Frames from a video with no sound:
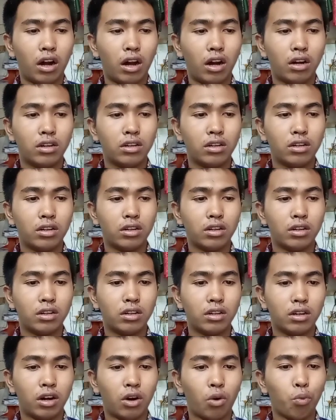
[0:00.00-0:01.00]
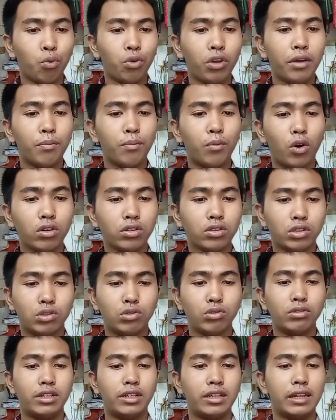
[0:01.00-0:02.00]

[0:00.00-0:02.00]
We must to